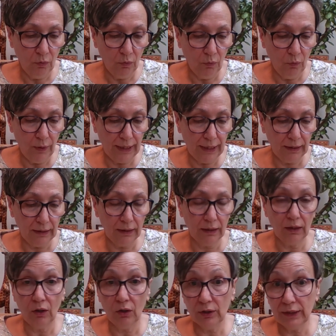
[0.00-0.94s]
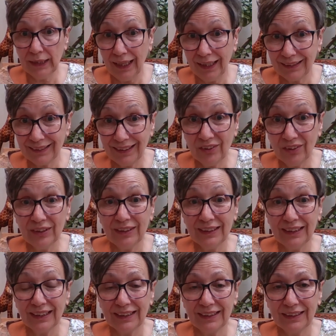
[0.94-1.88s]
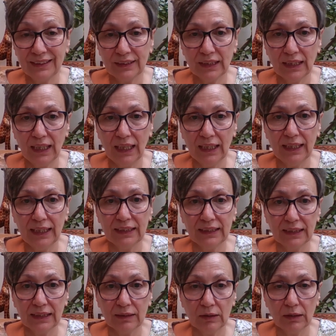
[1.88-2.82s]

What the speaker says: Well, on a night I like to